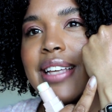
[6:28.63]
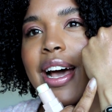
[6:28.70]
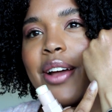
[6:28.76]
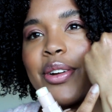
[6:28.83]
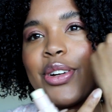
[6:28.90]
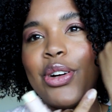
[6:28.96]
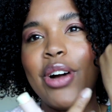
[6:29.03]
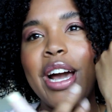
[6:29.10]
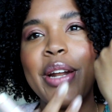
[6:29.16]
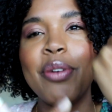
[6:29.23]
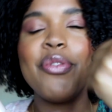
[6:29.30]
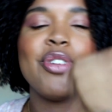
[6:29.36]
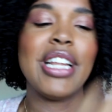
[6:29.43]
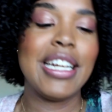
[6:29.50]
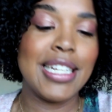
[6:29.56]
I don't know. I
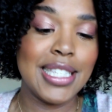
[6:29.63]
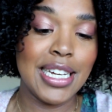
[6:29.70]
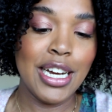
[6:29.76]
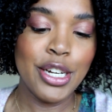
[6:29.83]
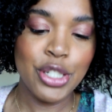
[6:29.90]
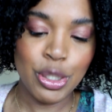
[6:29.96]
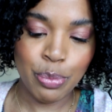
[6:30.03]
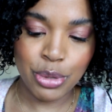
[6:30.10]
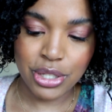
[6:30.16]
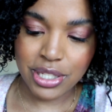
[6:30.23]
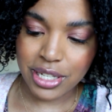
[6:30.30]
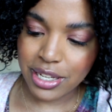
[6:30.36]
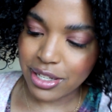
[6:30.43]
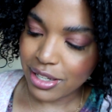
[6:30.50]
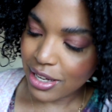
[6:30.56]
don't feel like it's
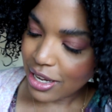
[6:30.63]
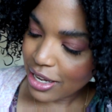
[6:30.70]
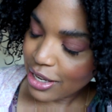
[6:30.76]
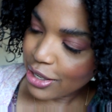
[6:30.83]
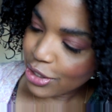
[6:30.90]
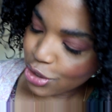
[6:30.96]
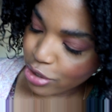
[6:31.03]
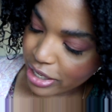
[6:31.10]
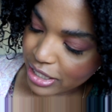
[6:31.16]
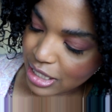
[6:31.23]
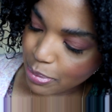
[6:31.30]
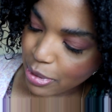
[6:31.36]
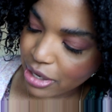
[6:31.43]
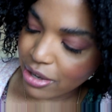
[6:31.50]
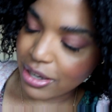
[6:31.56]
100%
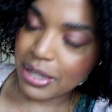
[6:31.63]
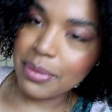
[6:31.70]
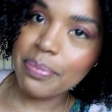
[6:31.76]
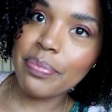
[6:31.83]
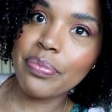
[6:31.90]
transparent.